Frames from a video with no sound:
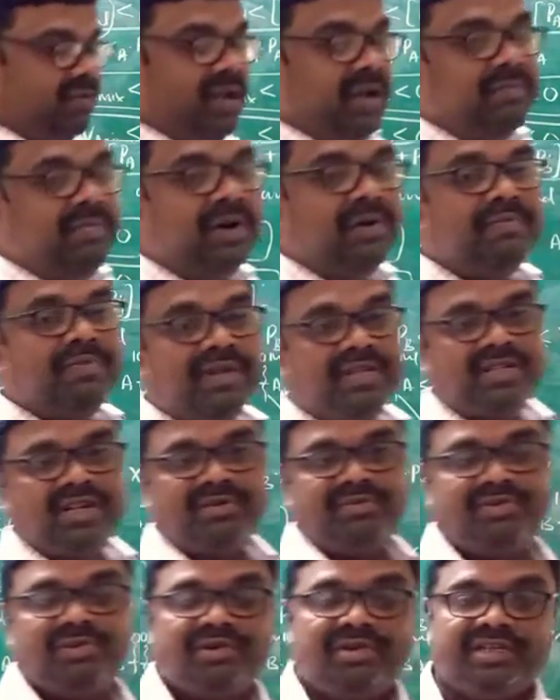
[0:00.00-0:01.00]
vapor pressure
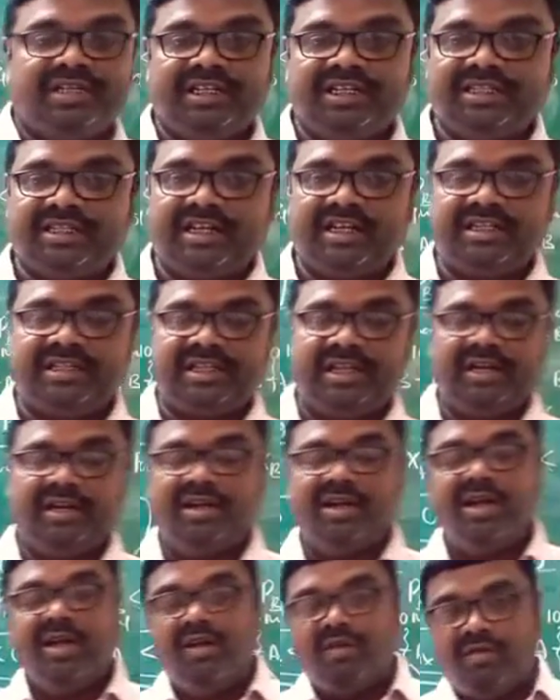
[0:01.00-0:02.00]
of solution is
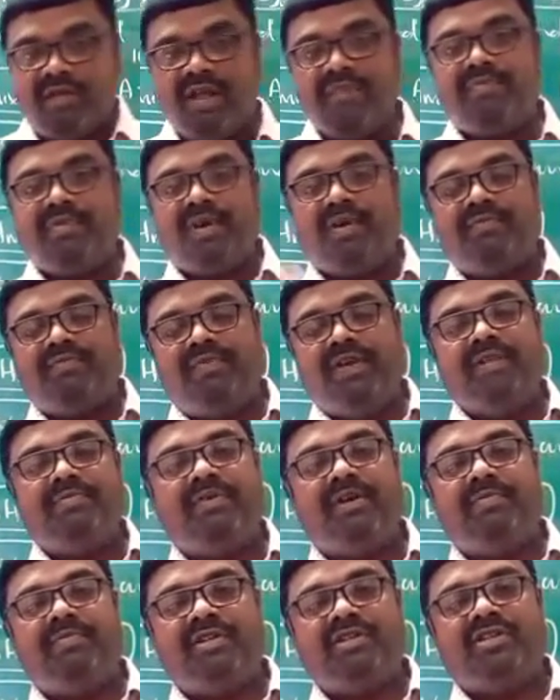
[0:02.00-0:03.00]
concerned,
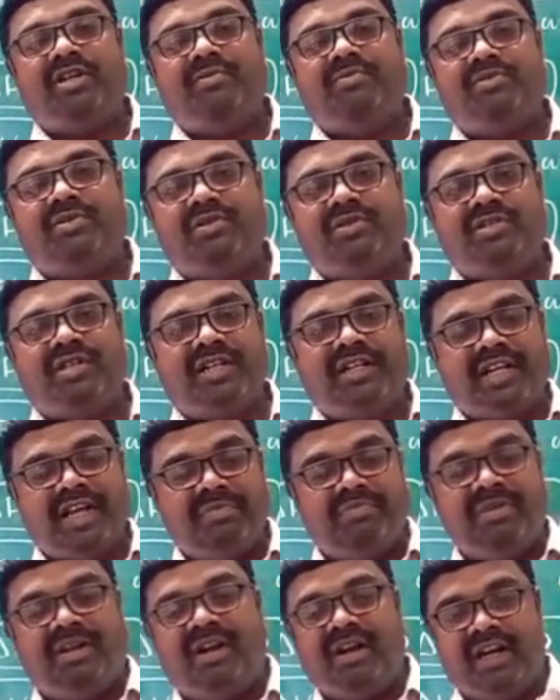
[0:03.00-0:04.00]
vapor pressure of solution
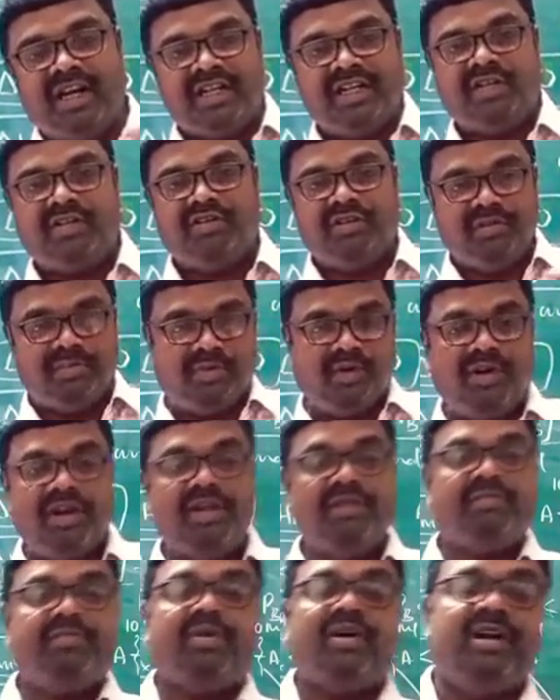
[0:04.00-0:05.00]
can be related to the
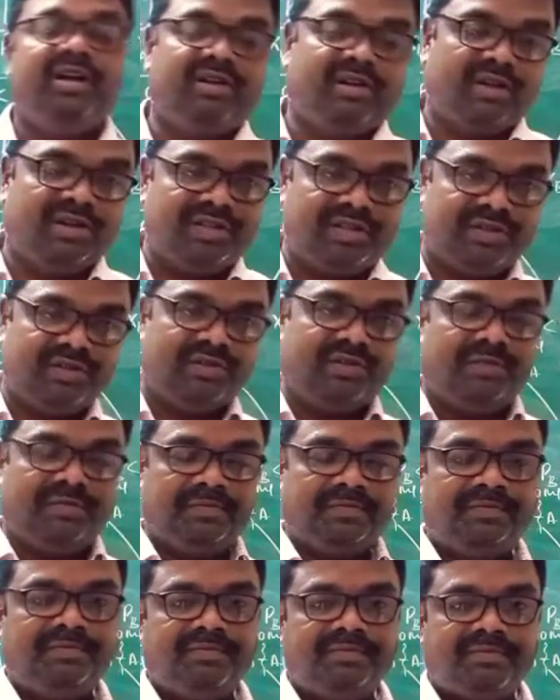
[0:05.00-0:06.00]
boiling point
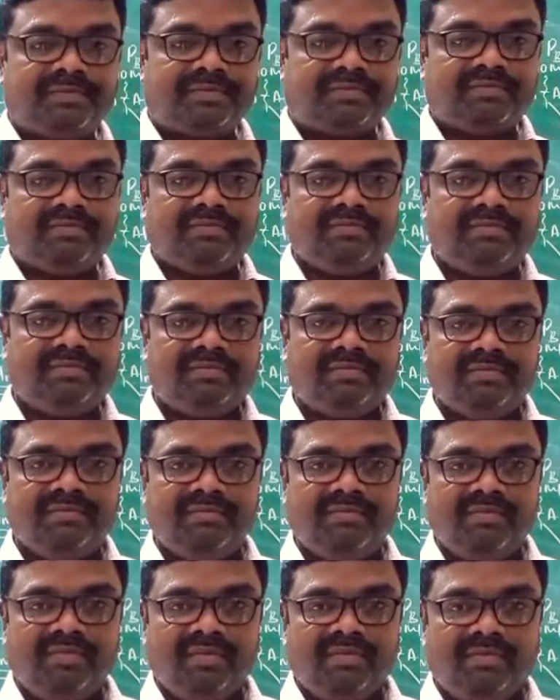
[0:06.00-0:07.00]
also.
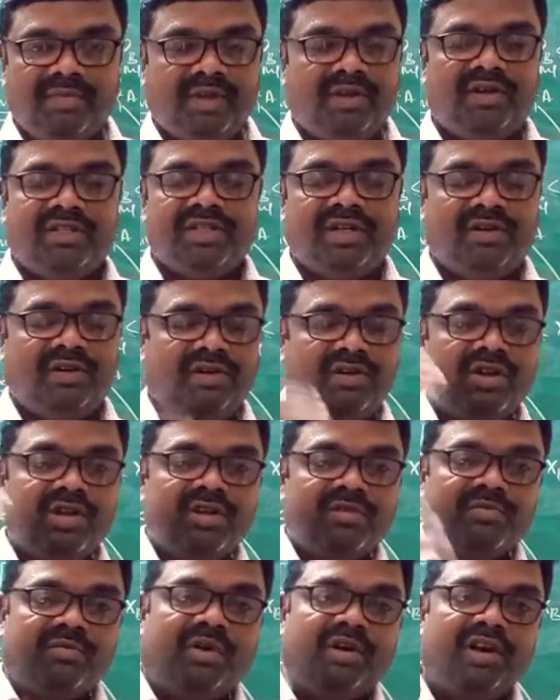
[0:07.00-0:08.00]
Because
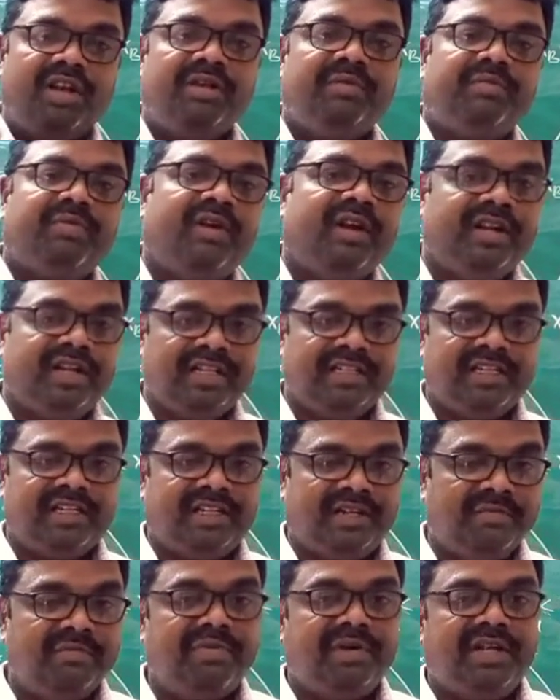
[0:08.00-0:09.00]
boiling point is the
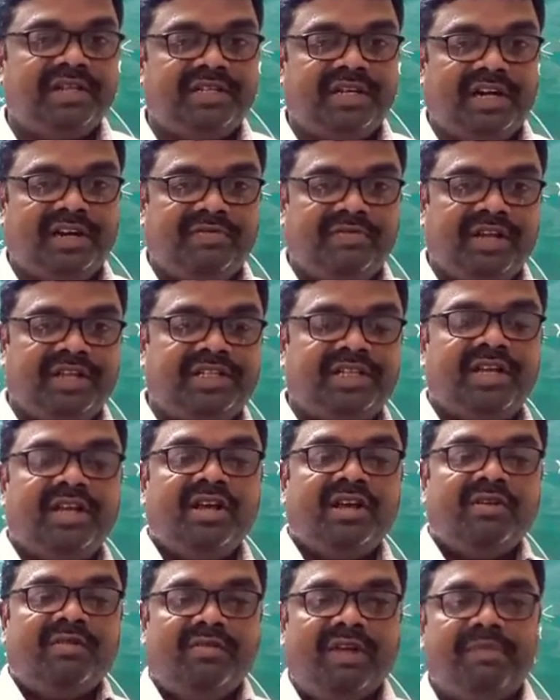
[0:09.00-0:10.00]
temperature at which
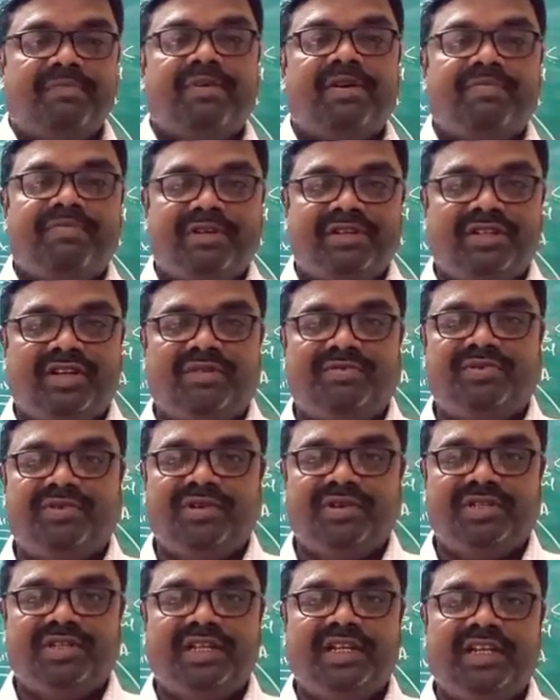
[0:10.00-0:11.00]
vapor pressure of
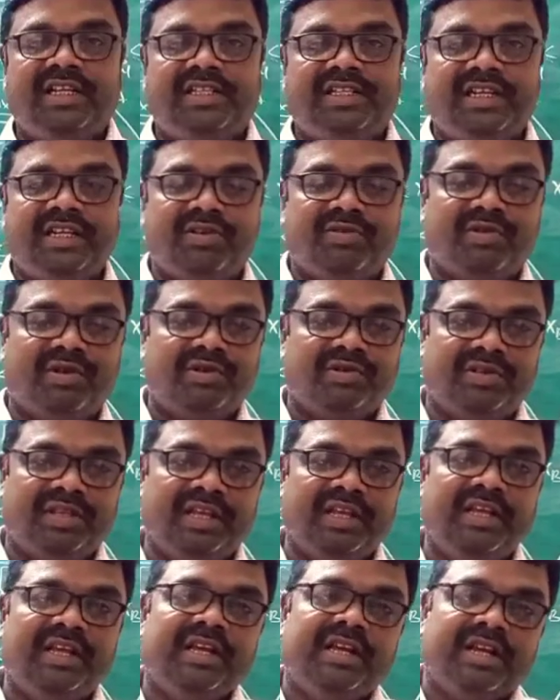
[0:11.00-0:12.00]
solution is equal to
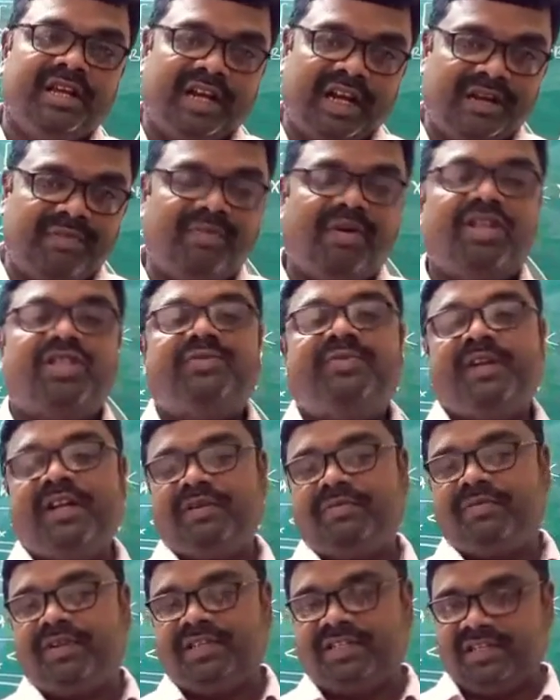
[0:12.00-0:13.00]
the
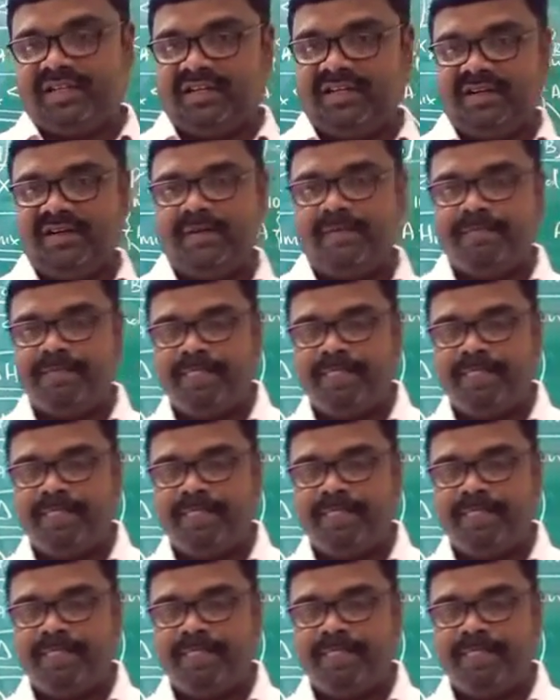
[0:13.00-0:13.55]
atmospheric pressure.